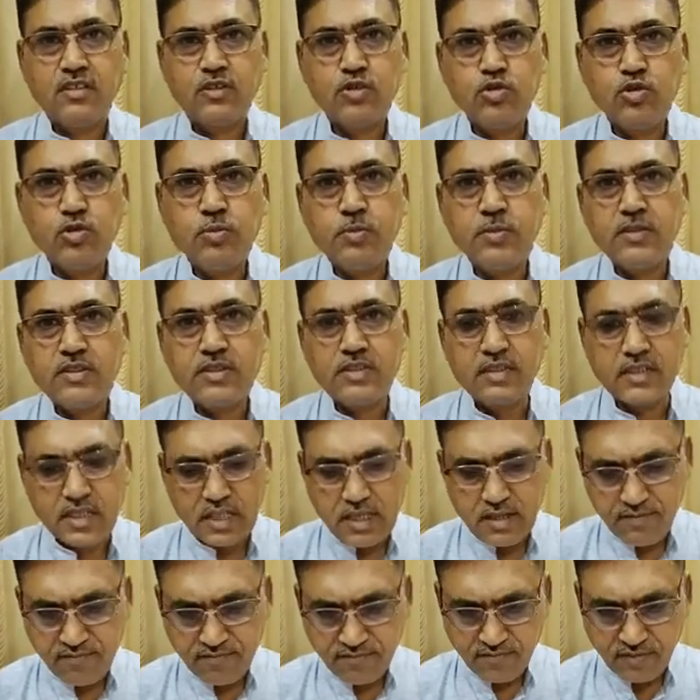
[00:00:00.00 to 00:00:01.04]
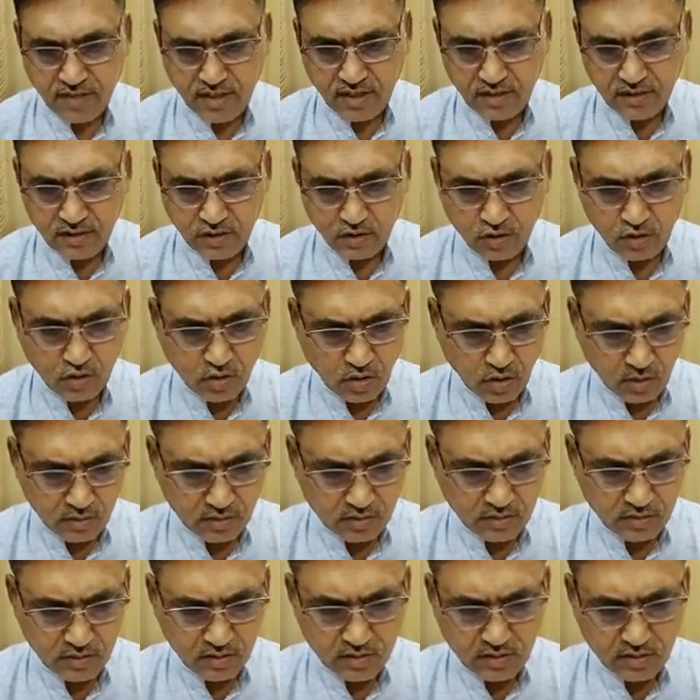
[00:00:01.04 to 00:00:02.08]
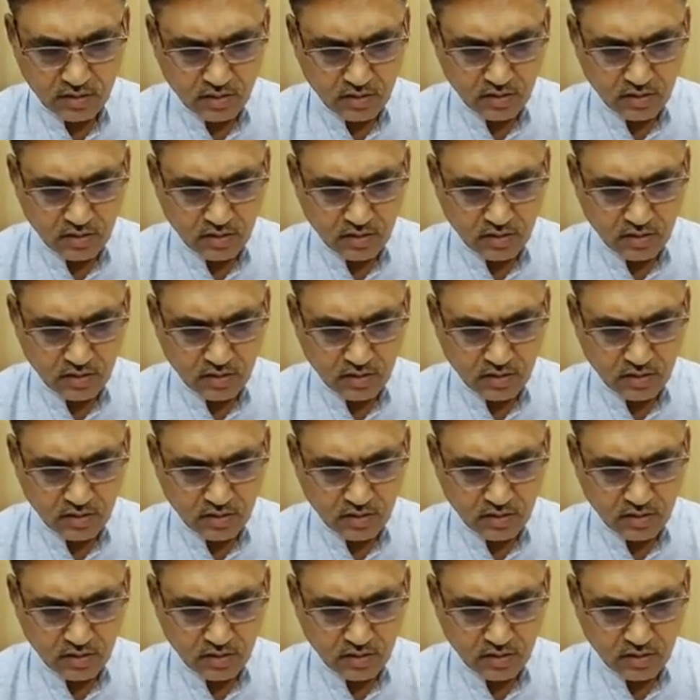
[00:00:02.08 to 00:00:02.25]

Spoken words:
Cooper's deep faith in God.